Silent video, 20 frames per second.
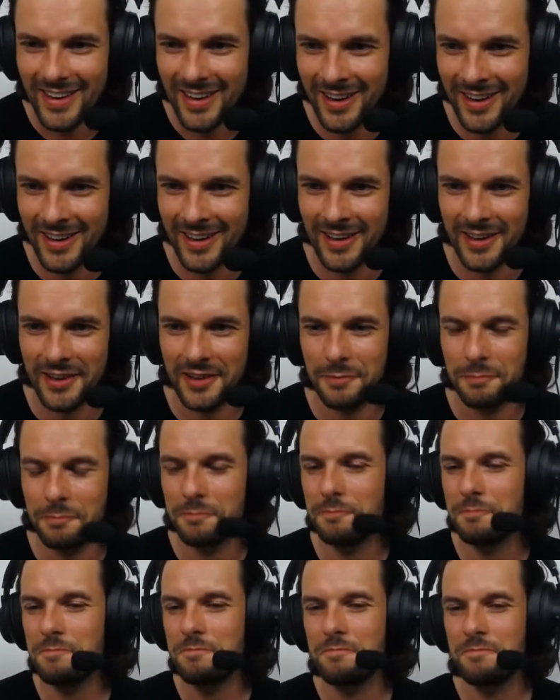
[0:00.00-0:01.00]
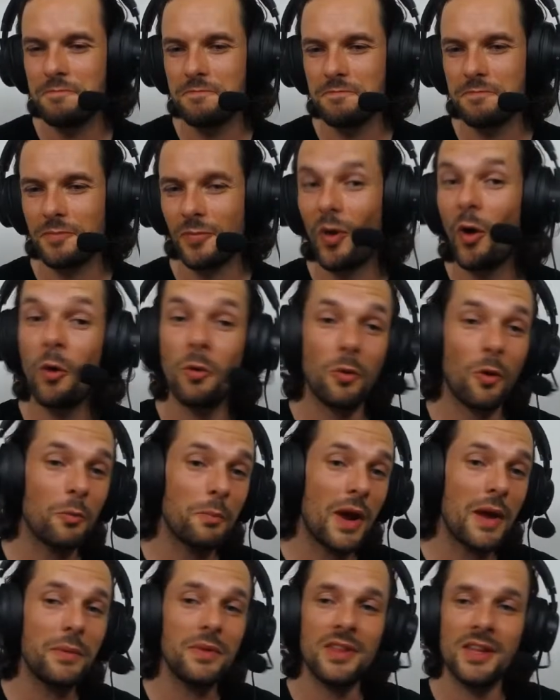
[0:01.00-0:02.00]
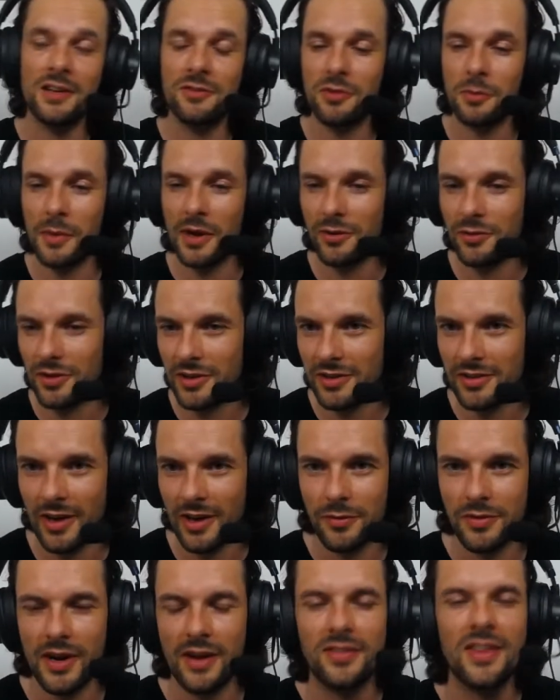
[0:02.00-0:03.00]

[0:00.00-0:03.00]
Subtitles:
um, or maybe the information is out there.